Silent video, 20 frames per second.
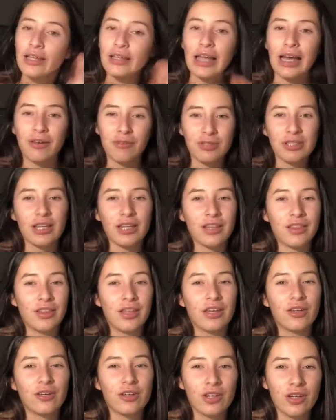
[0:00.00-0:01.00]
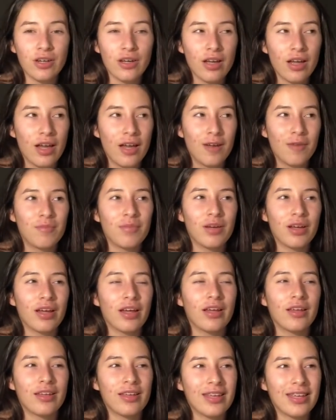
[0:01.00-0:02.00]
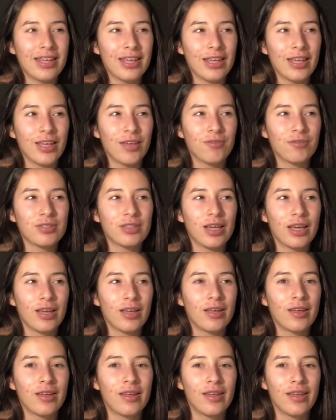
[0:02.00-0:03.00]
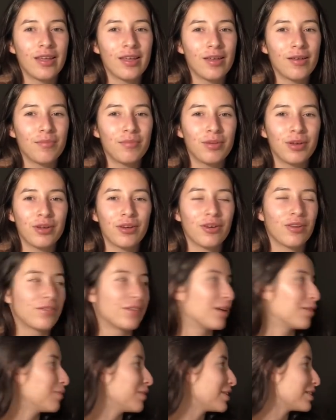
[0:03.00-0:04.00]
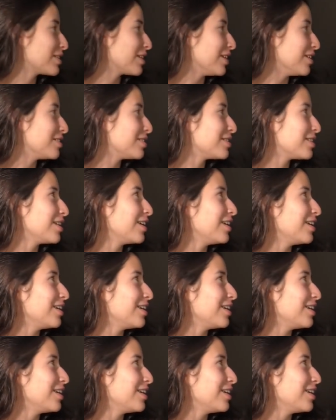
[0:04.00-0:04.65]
That was like thicker, but it was like bigger, if that makes sense.